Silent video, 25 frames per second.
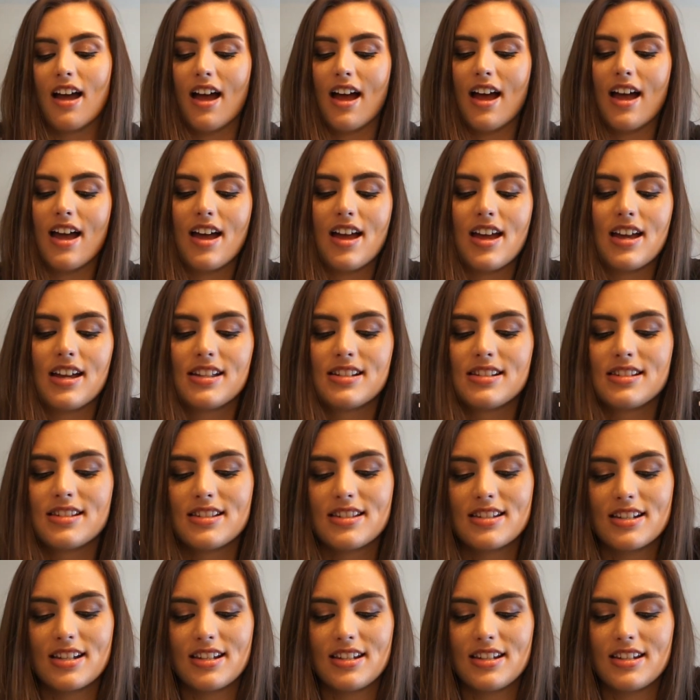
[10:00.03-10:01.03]

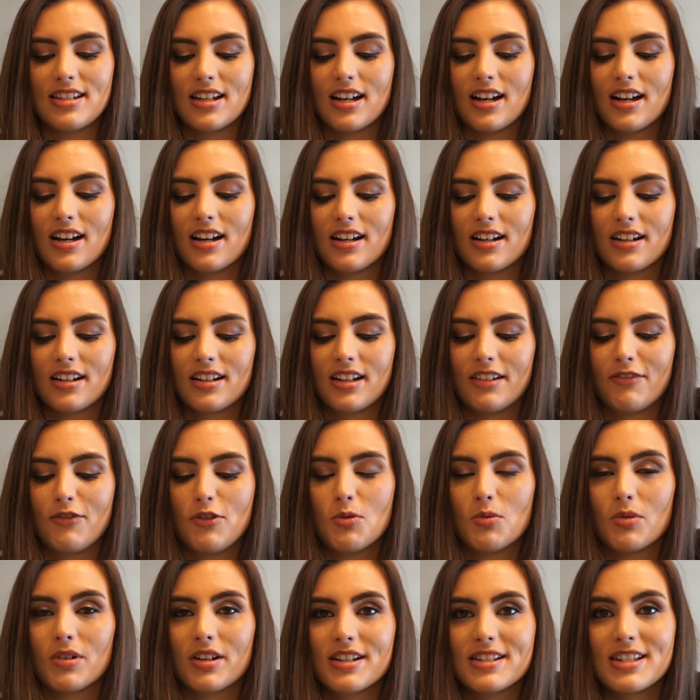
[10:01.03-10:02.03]
And yeah, if
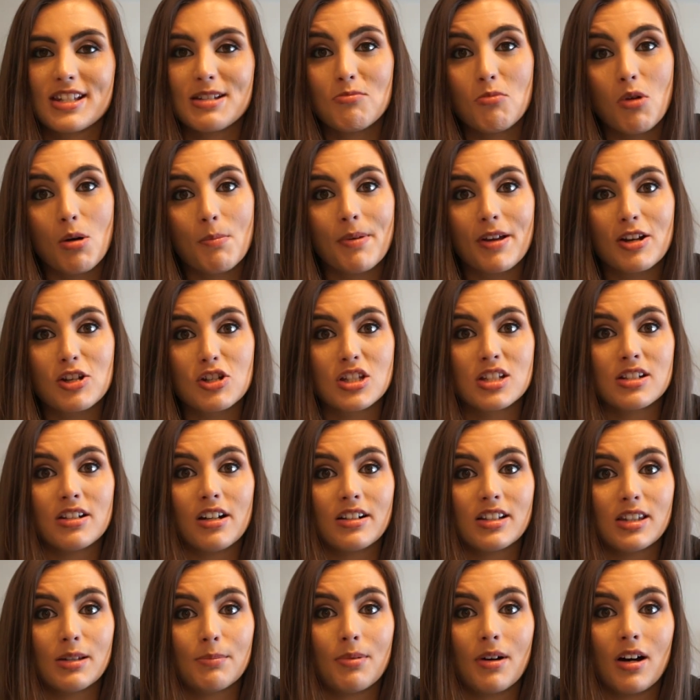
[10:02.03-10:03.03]
you want to see more pictures of
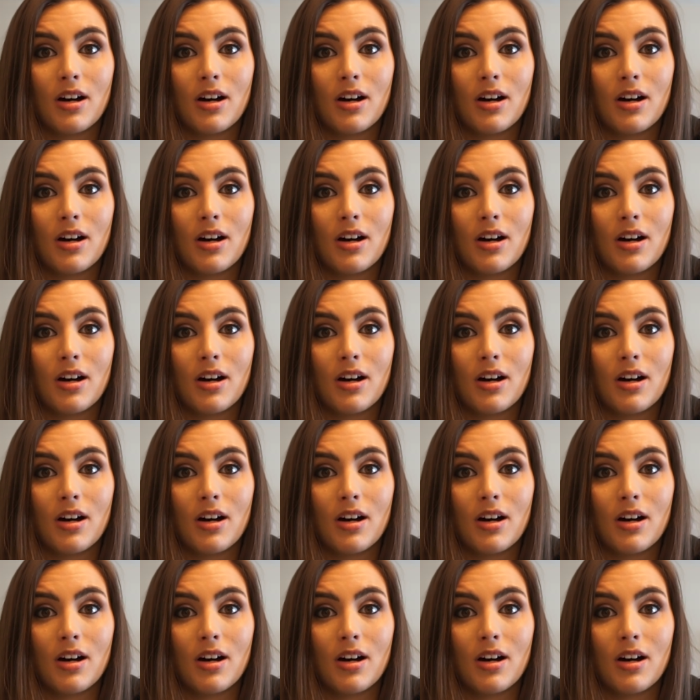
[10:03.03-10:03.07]
Doug the